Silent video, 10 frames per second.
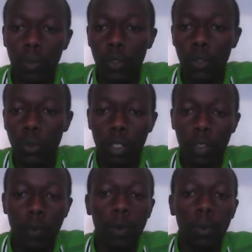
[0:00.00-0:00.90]

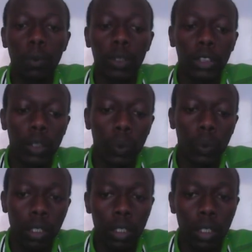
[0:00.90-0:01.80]
students from
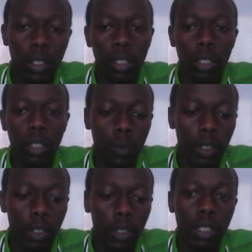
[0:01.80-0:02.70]
JKUAT
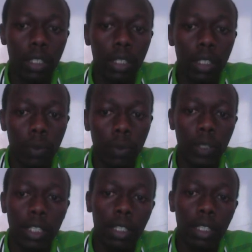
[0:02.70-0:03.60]
invented a
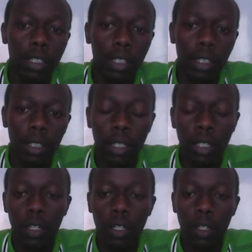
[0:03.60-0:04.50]
ventilator.
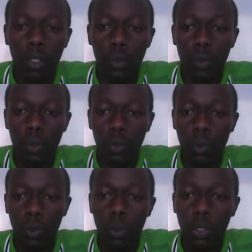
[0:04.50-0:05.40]

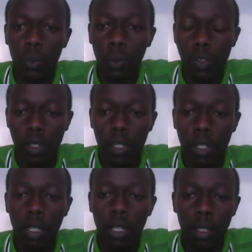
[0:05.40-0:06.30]
So it was
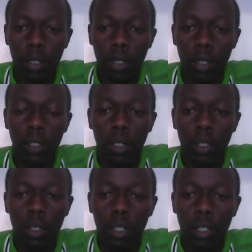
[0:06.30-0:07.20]

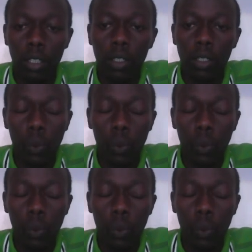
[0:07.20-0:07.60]
the